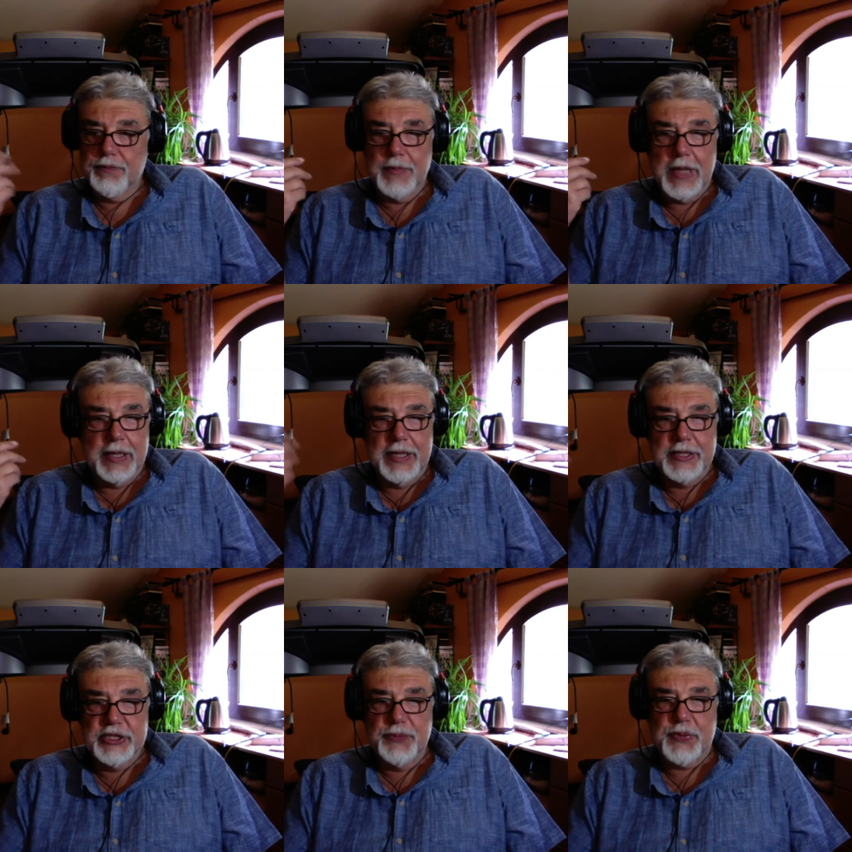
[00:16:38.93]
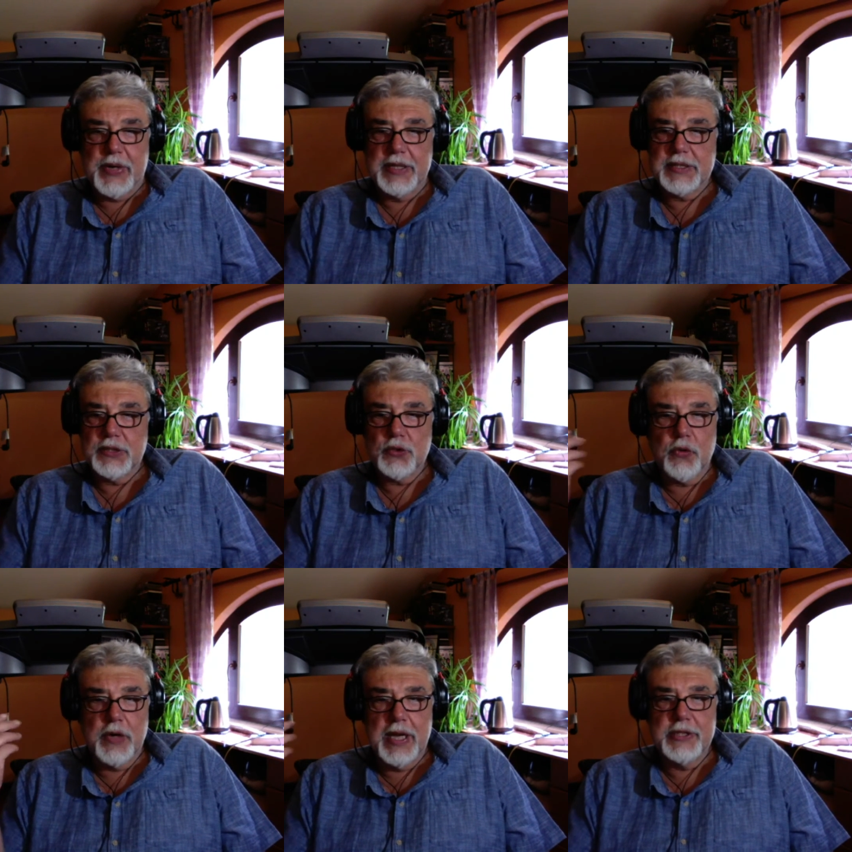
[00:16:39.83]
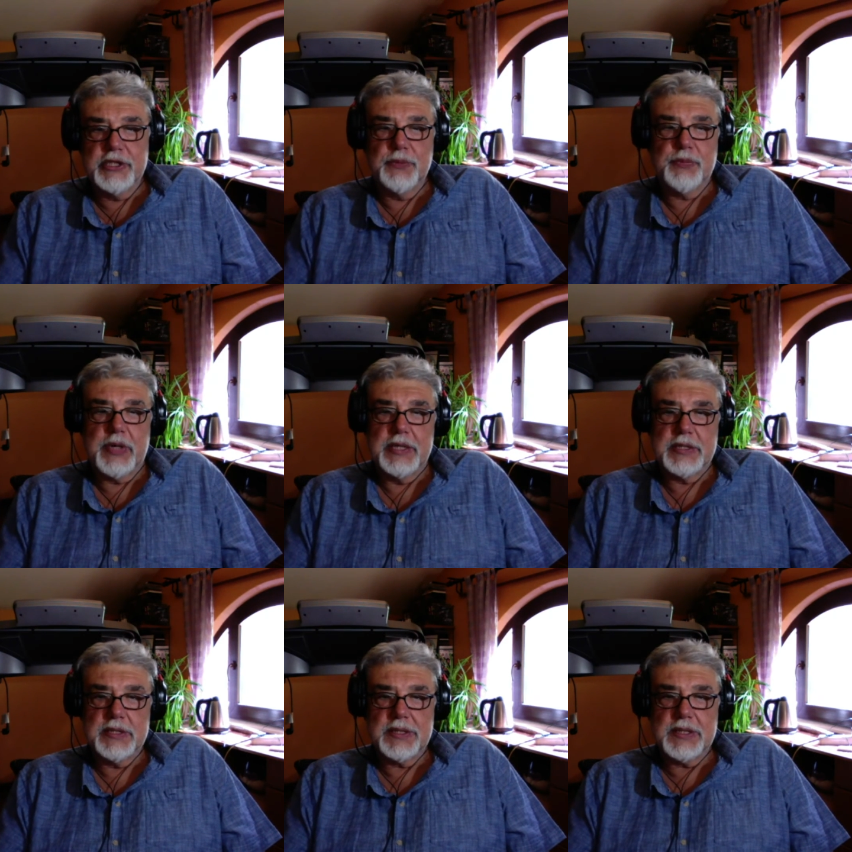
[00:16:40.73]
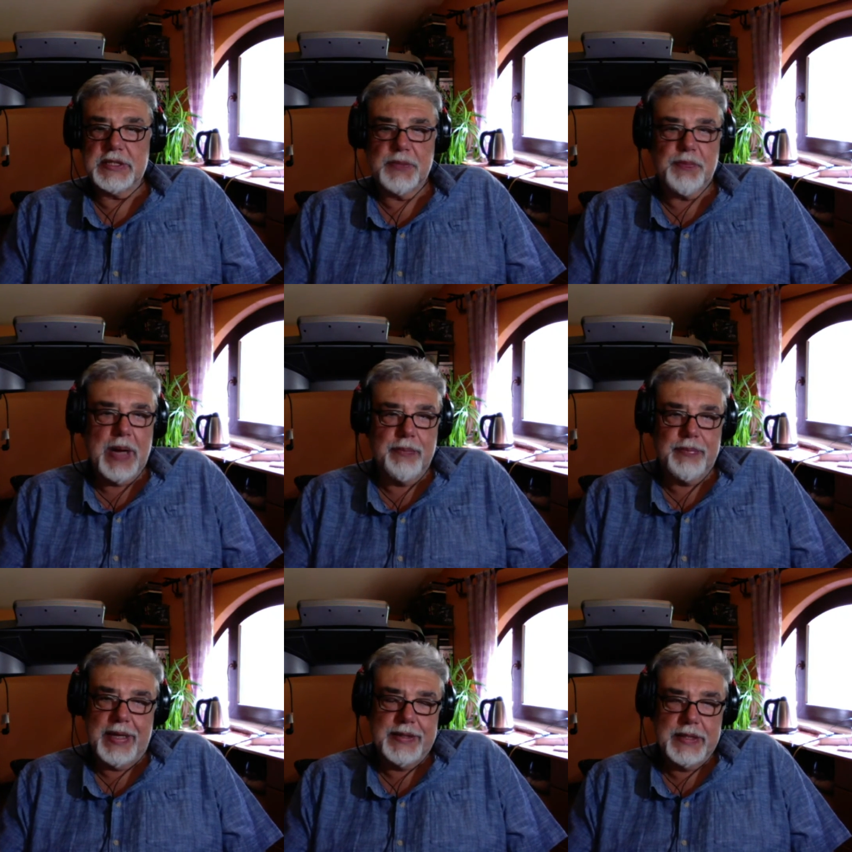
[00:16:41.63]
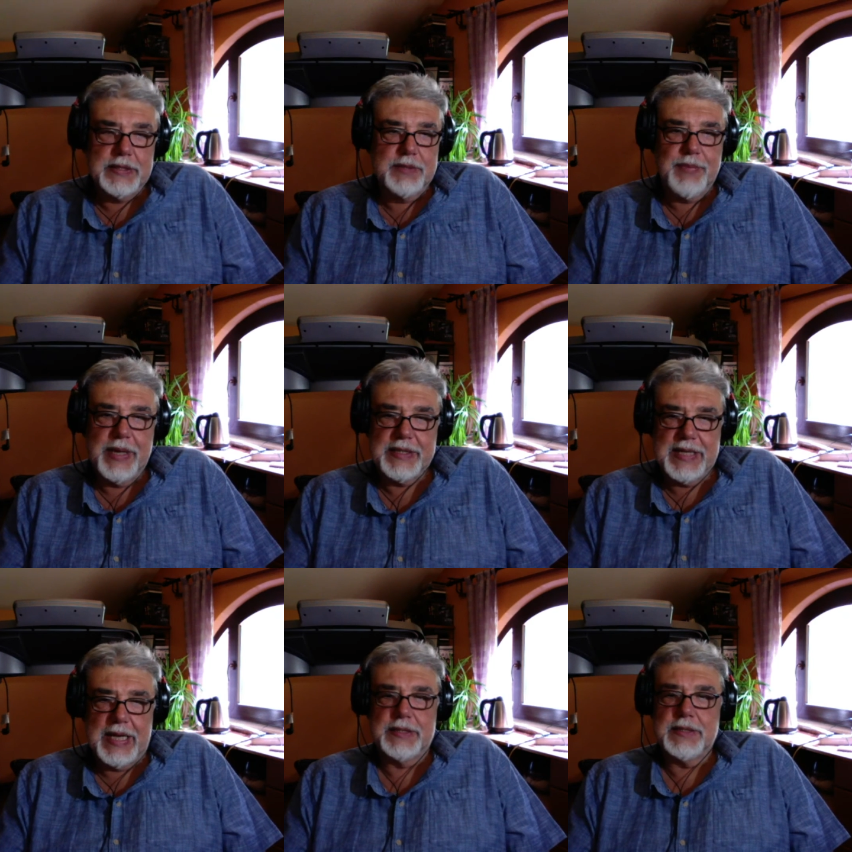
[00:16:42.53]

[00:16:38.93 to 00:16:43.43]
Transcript: LNG prices or NG prices, such a pipeline doesn't make sense.